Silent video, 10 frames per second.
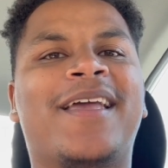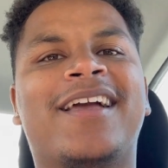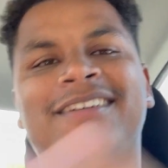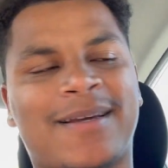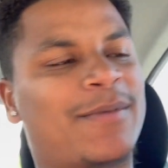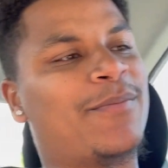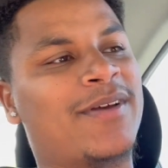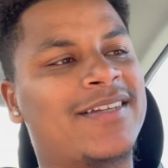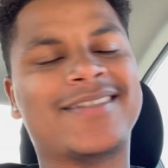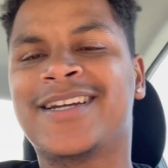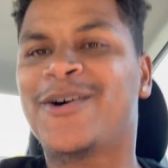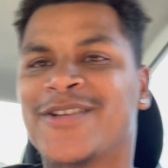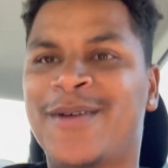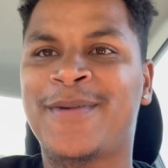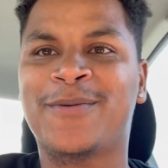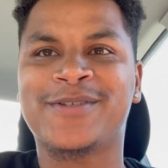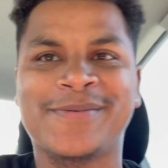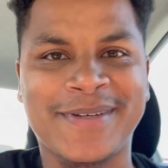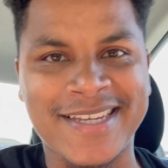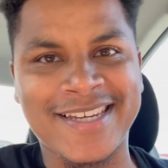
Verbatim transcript: Because I'm the best, and I always come back with some heat,